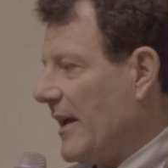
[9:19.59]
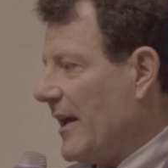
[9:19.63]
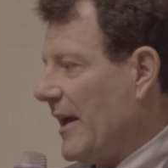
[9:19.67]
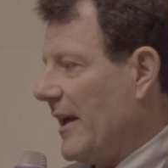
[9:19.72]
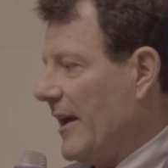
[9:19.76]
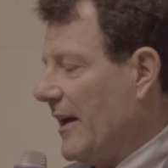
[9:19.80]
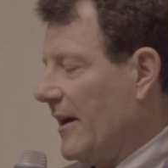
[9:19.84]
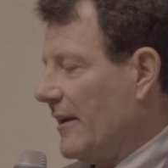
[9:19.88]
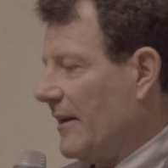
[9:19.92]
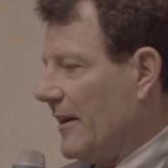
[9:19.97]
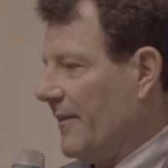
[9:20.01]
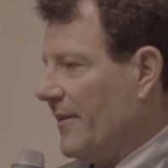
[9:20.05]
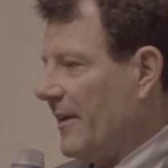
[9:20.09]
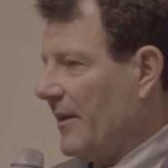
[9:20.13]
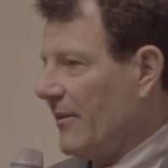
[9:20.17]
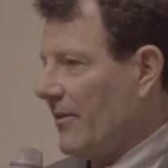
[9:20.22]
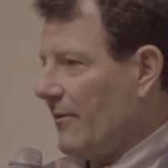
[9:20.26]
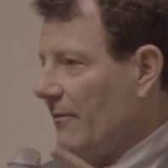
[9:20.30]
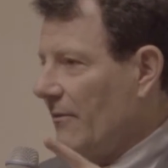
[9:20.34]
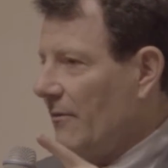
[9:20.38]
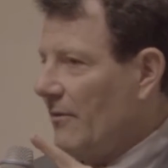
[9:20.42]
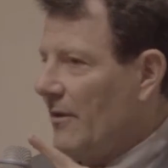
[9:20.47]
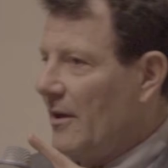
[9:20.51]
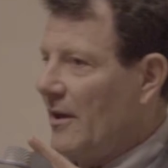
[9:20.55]
And I
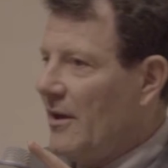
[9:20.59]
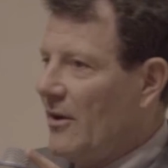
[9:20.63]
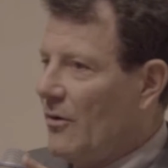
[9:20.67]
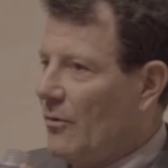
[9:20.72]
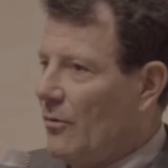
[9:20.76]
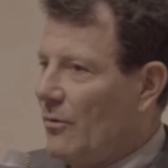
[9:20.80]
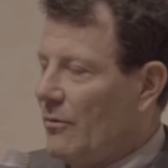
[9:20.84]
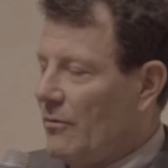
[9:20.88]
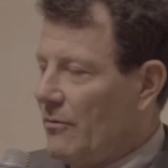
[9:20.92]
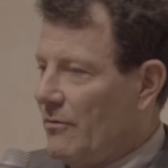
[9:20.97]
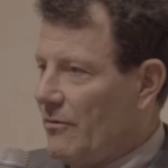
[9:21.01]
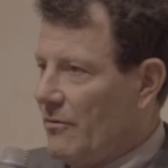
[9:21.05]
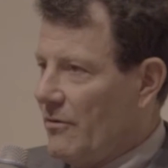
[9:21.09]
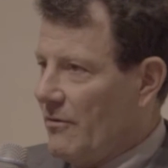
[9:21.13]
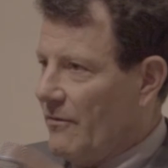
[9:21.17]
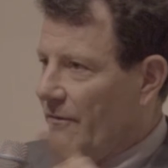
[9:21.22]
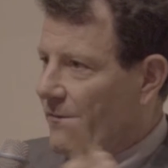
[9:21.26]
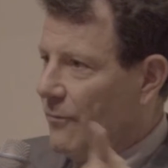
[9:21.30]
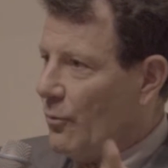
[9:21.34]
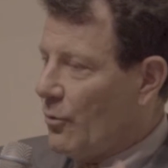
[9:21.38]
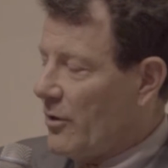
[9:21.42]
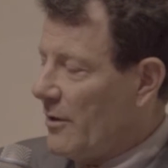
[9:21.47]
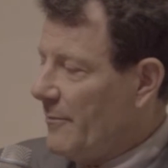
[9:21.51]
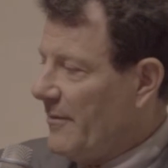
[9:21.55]
think the, the
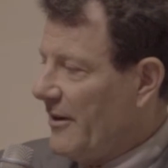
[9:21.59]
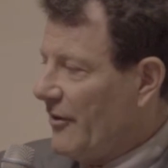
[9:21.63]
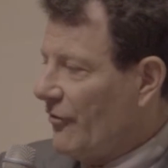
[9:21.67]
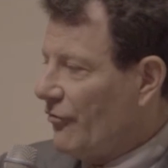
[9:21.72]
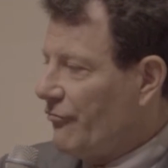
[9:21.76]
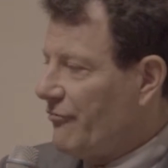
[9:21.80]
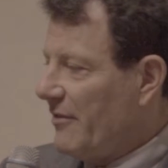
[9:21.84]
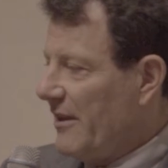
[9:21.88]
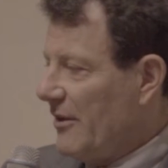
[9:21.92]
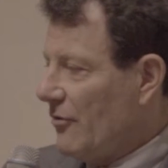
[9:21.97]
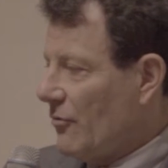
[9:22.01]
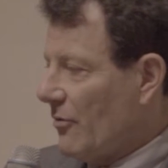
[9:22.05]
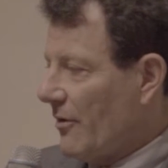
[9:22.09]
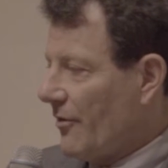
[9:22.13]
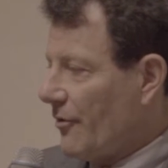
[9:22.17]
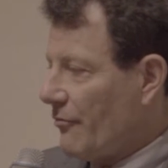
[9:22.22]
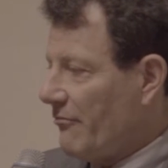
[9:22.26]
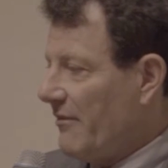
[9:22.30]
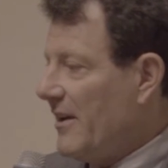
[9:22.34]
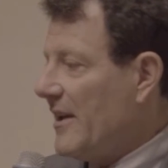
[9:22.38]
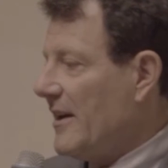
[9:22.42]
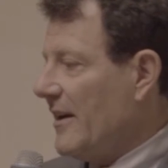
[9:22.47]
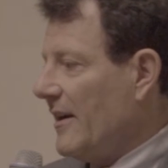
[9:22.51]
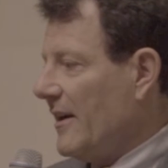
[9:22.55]
foreign ministry in North
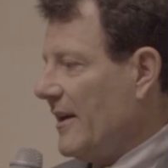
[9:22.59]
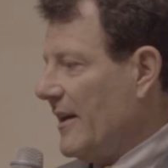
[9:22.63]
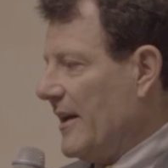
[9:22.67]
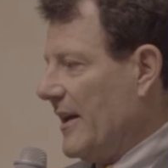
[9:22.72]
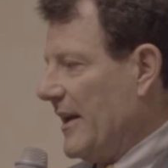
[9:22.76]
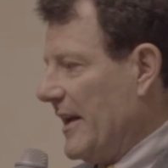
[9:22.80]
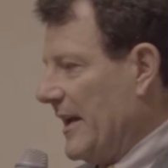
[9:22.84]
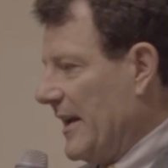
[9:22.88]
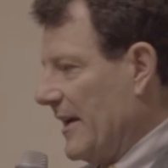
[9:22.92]
Korea